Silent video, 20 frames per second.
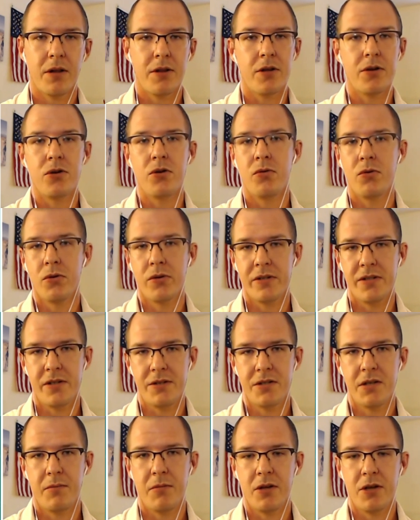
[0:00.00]
and the new noisy
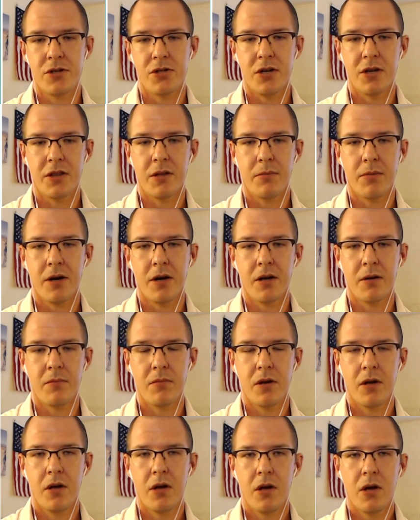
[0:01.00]
simulation at the bottom,